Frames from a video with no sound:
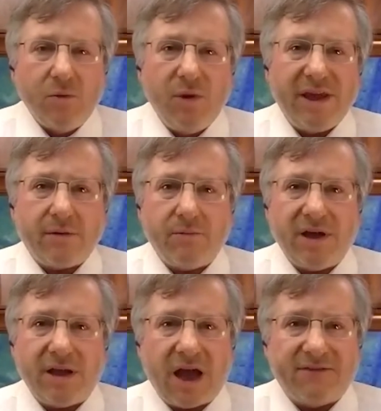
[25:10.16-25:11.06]
We,
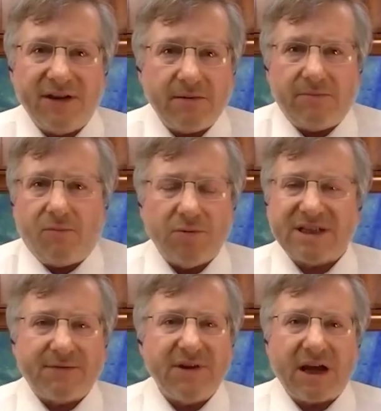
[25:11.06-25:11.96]
we every
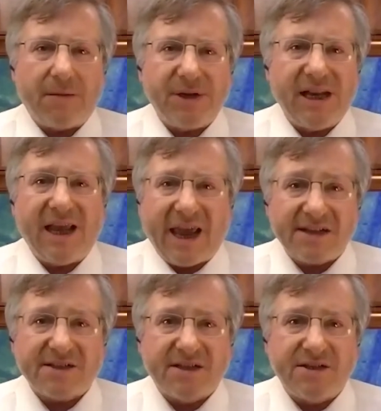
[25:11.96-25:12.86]
almost every company
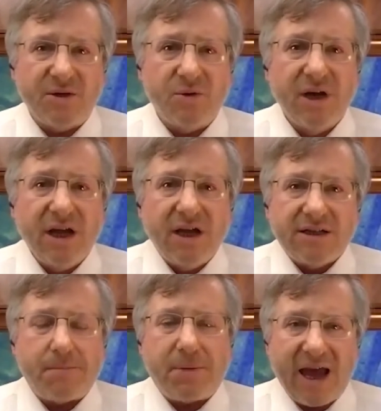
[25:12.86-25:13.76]
asks you
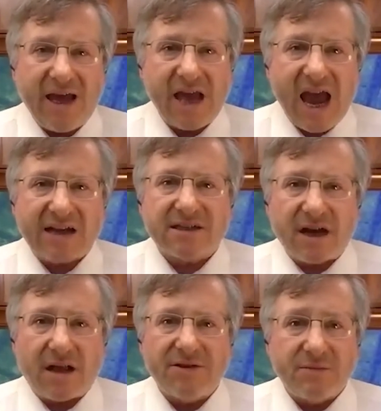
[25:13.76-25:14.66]
to pay X
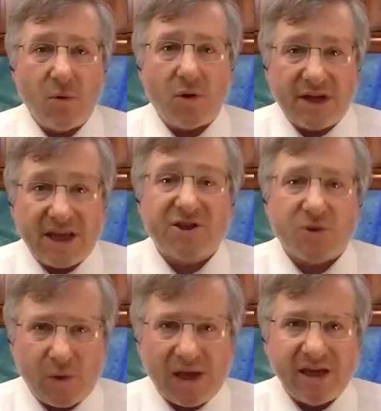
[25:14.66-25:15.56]
dollars more
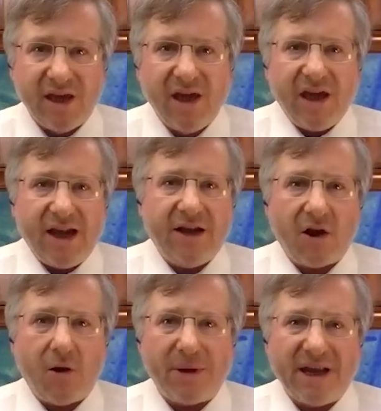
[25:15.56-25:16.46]
each week in
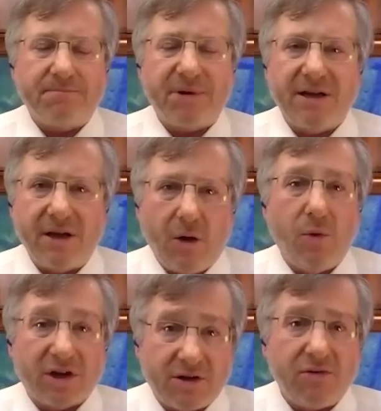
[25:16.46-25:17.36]
copay, but no,
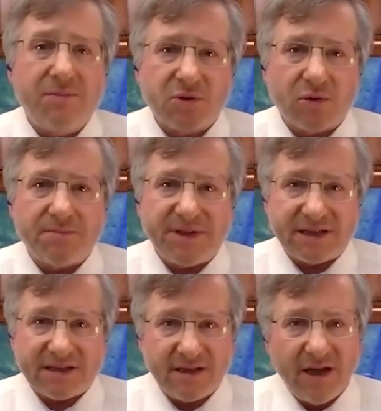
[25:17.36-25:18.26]
we're going to absorb
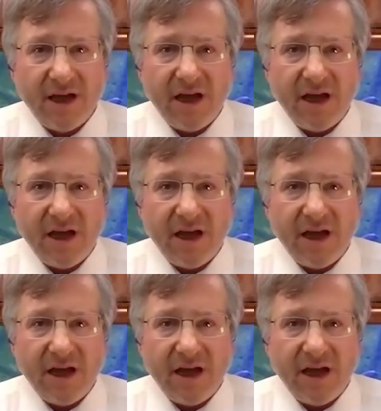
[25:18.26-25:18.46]
this.